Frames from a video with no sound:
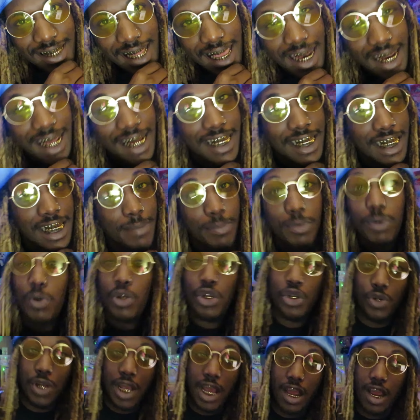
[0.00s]
That nigga said, but
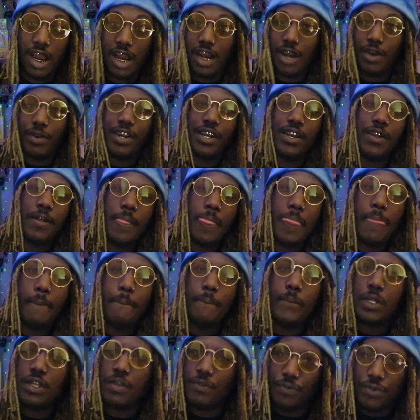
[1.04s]
what you got IRL?
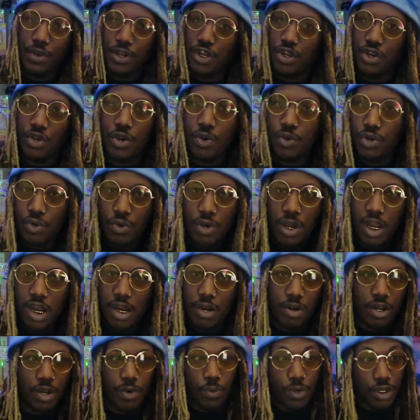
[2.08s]
What the fuck you gonna do
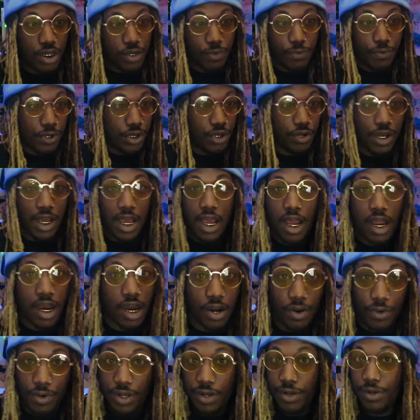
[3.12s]
IRL? What the fuck you got
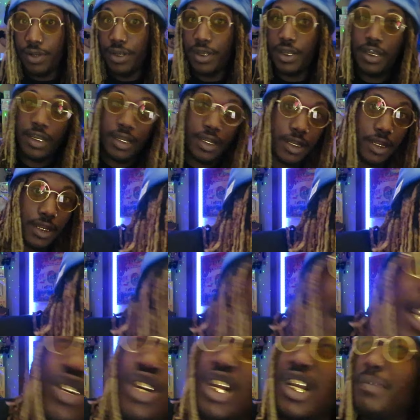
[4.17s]
IRL? But now
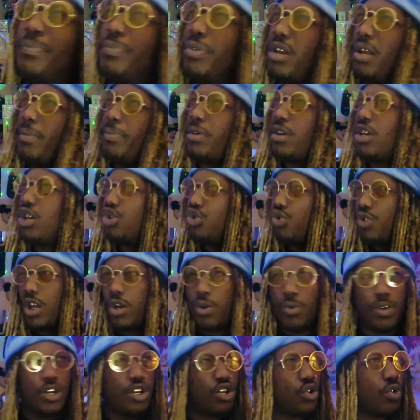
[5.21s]
he tried to pull up on the
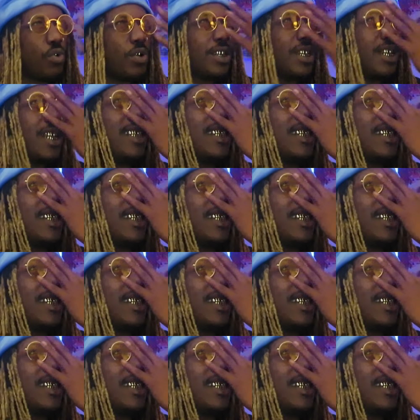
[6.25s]
dreidel and tore his